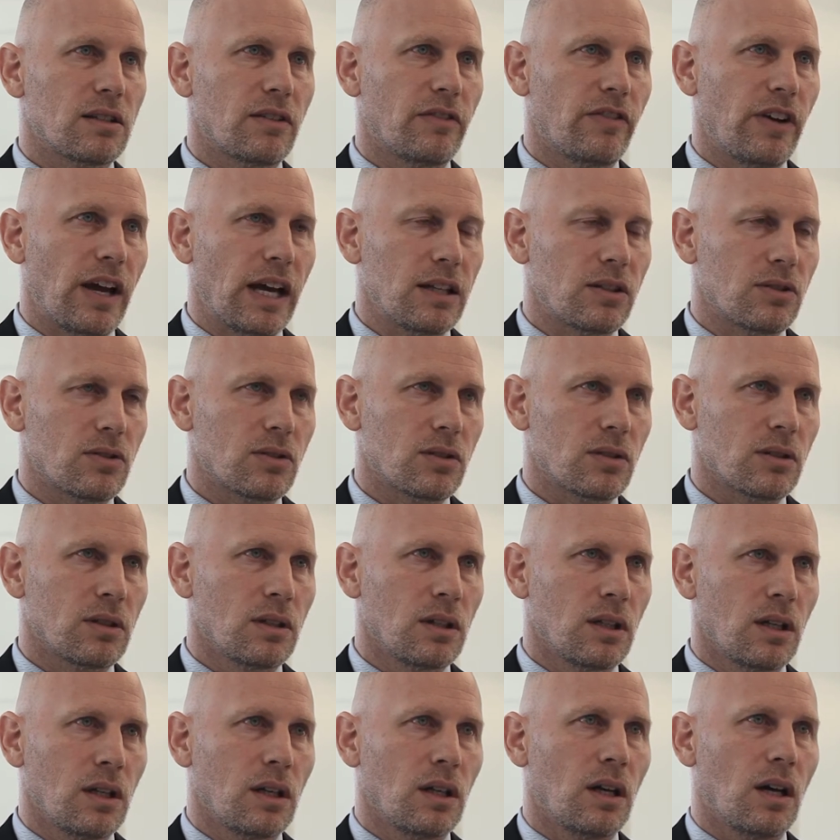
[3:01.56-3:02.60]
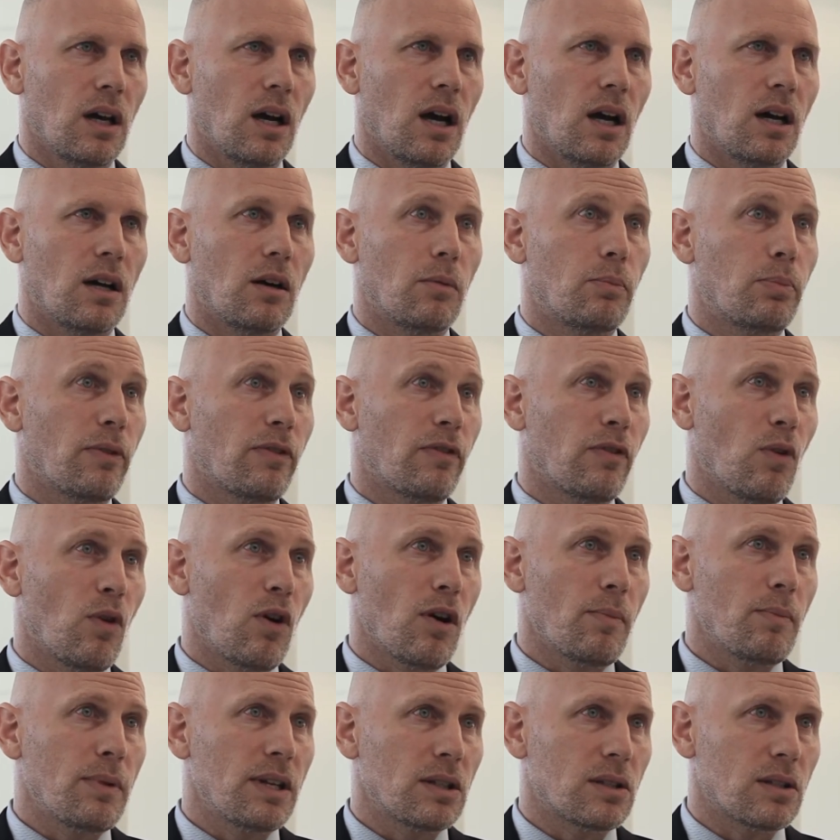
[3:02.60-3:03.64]
events. A
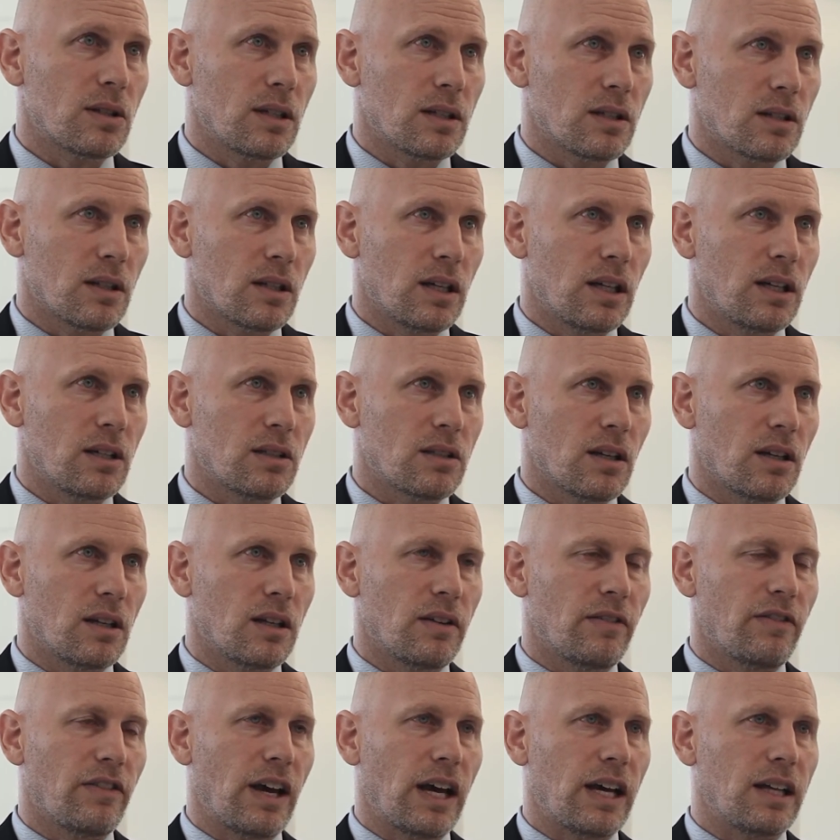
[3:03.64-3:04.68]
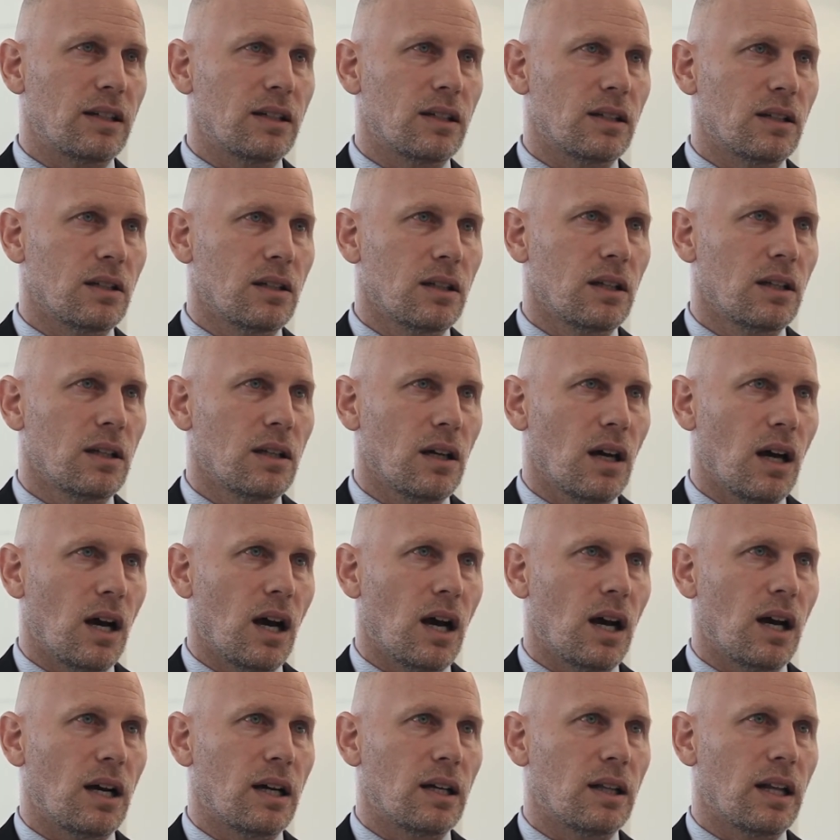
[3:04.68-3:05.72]
performance is an event,
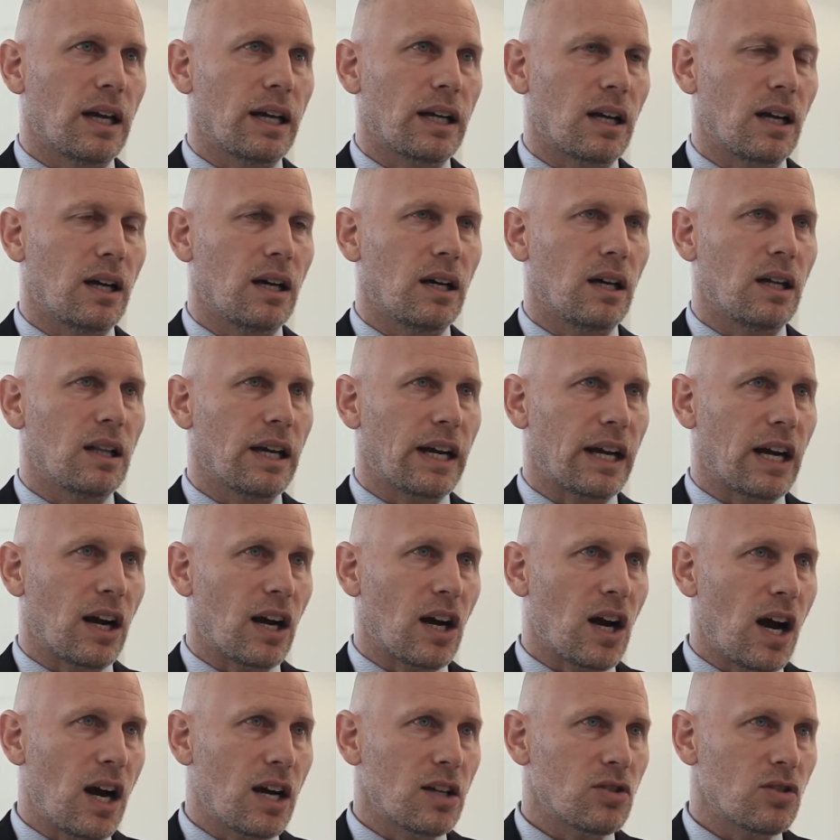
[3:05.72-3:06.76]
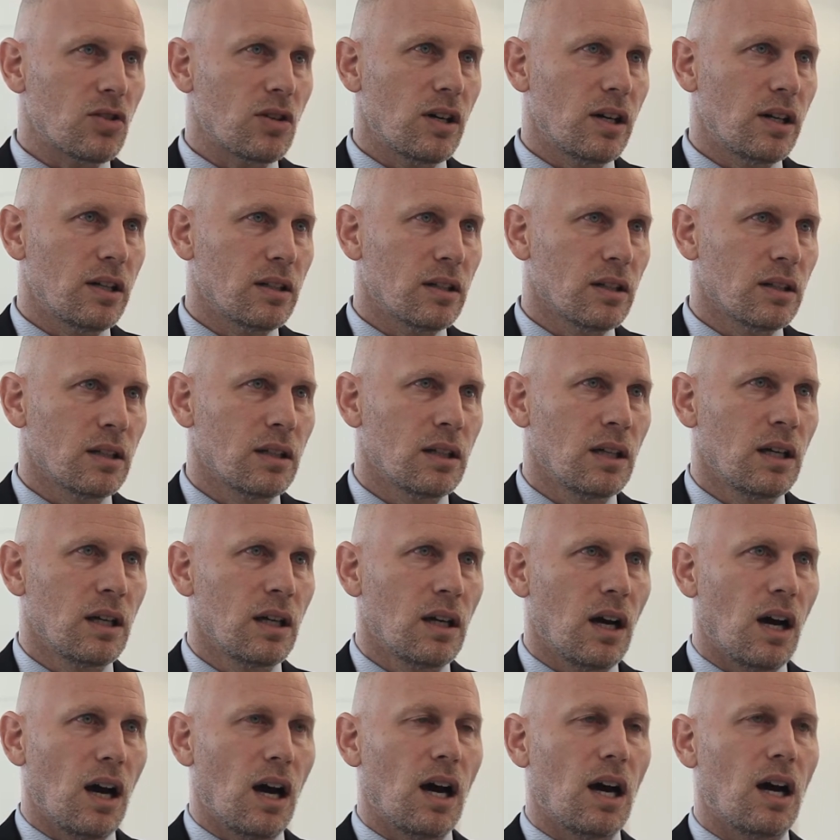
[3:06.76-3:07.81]
like a concert.
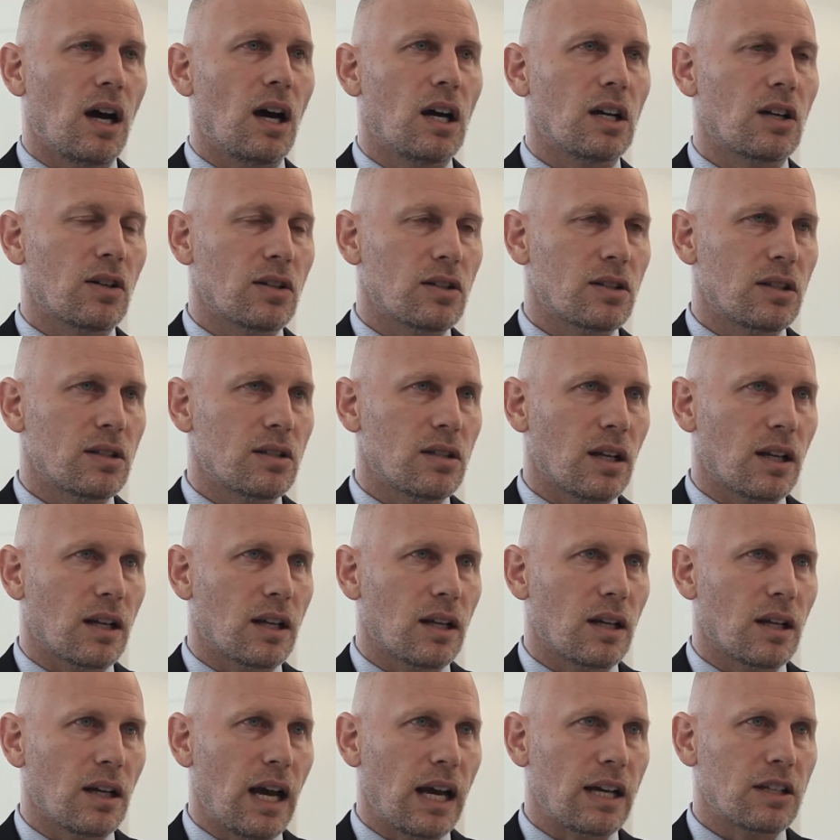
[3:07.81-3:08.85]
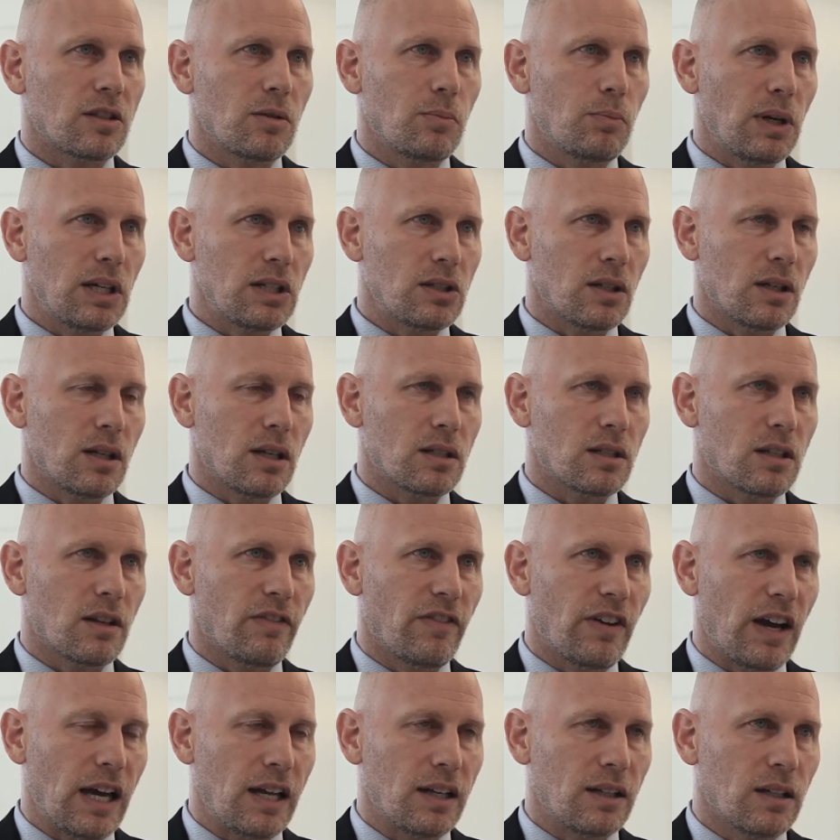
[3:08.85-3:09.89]
An artistic exhibition is an
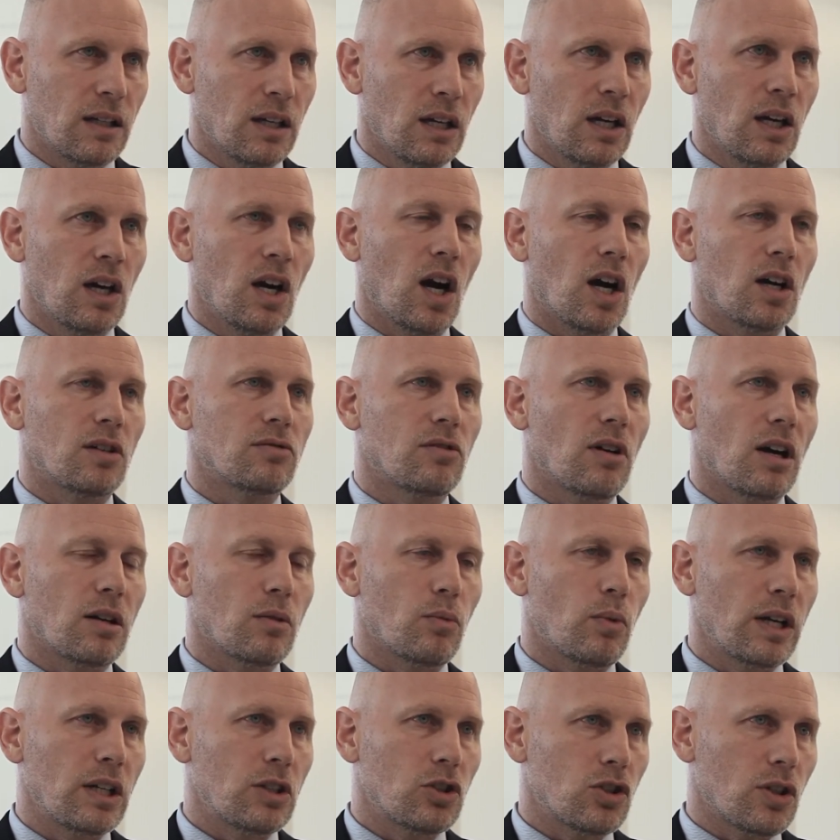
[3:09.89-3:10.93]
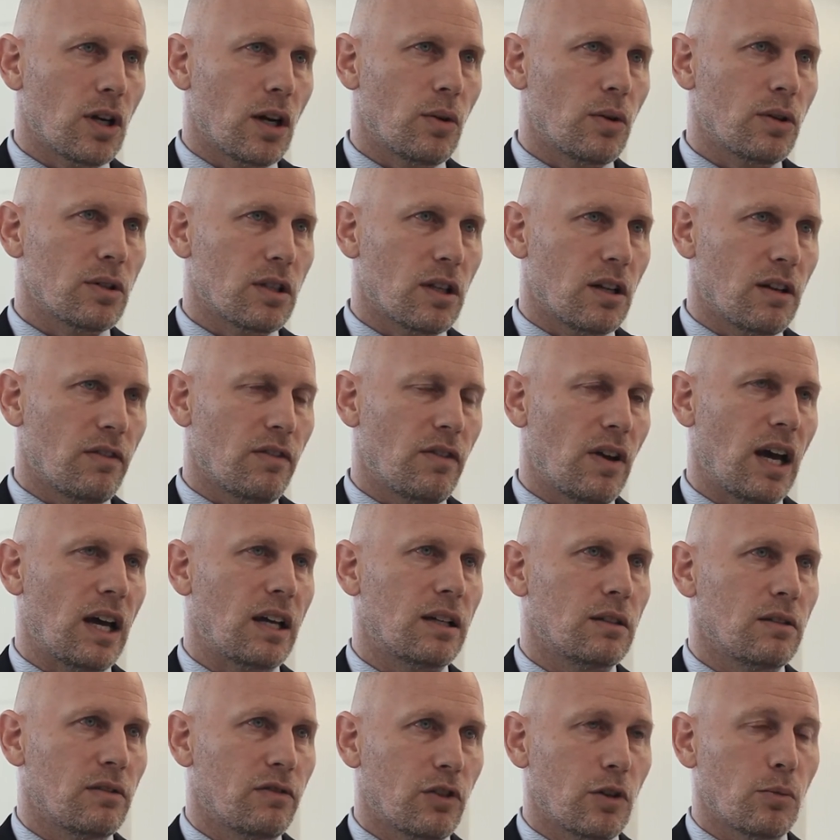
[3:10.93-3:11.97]
event. A runway show is an event
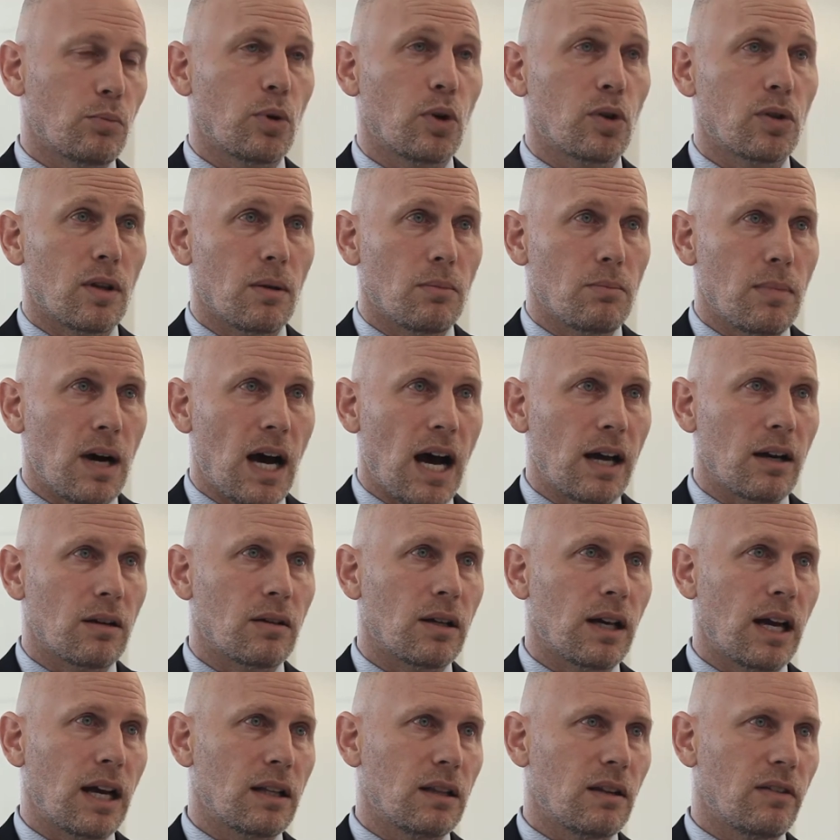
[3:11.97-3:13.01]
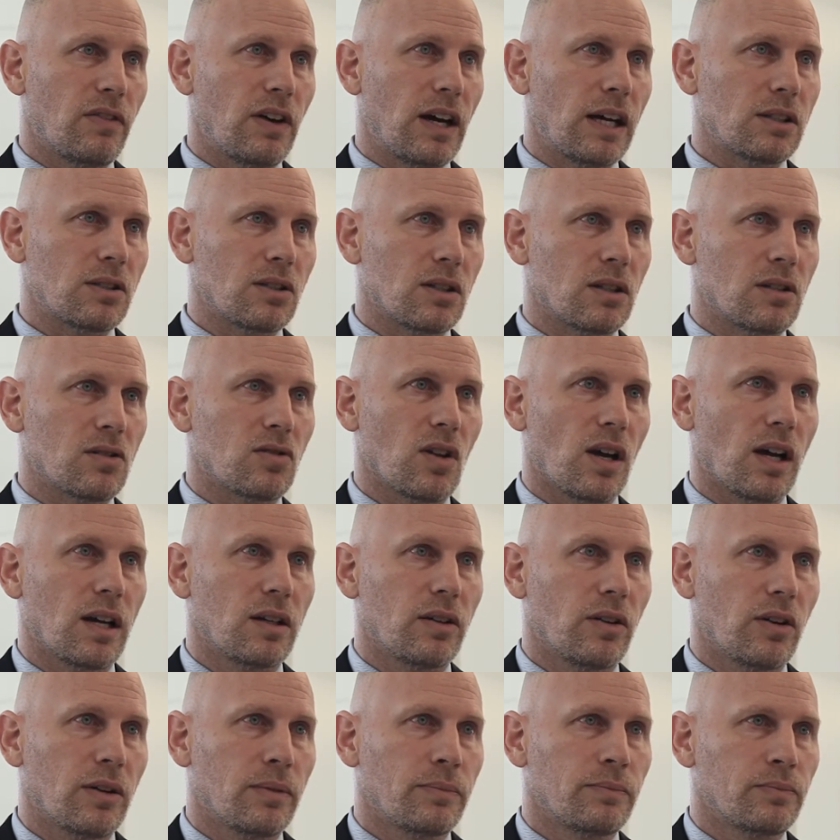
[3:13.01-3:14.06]
for both the model and the fashion
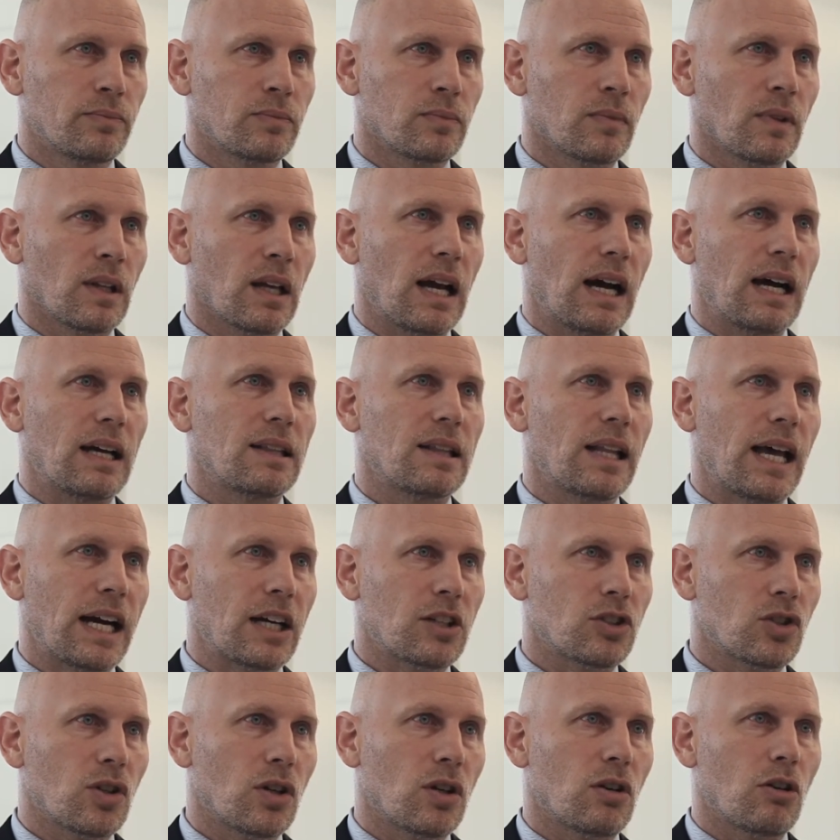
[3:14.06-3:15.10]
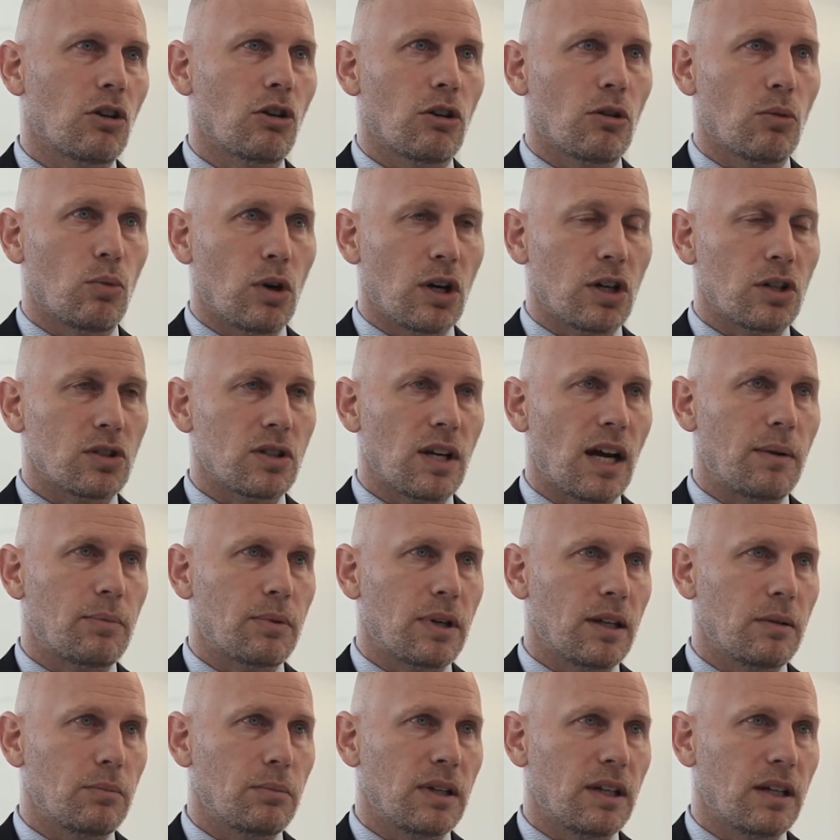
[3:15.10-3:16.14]
designer. A lecture or a workshop
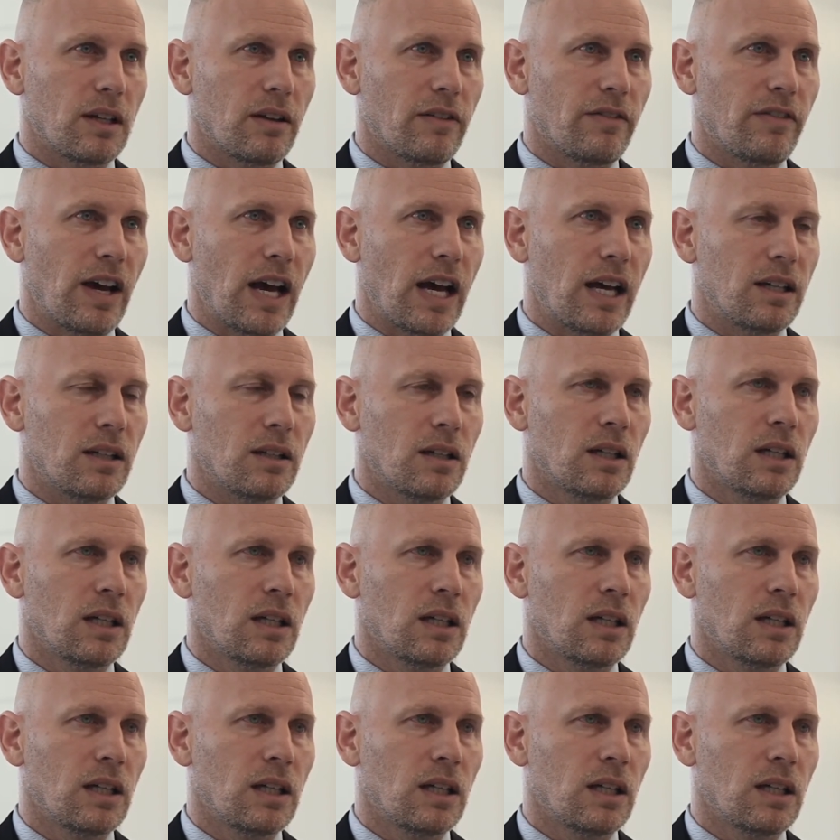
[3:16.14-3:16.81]
can be an event.